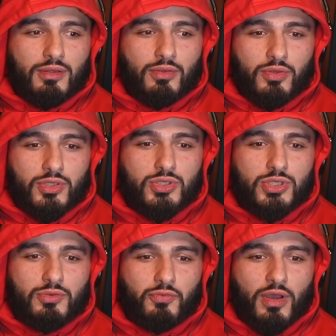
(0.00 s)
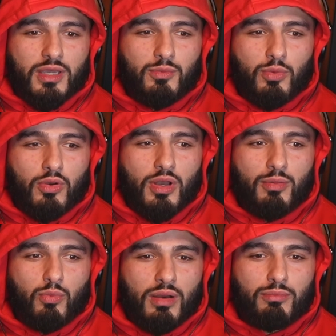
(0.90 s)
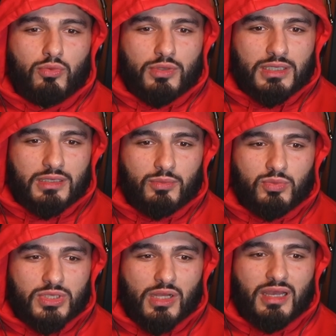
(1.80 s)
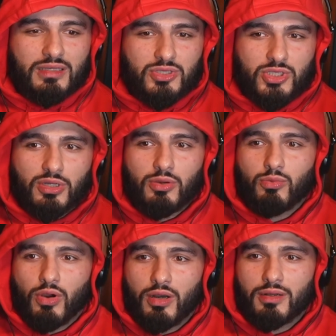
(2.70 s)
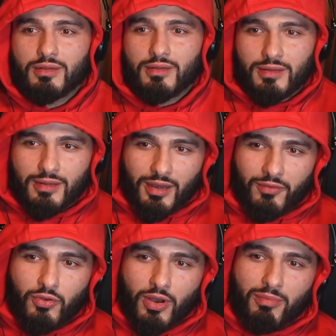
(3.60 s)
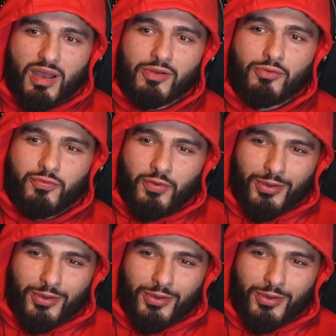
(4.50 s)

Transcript: that just fucking woke up one morning and was like, do you know what? I've got a microphone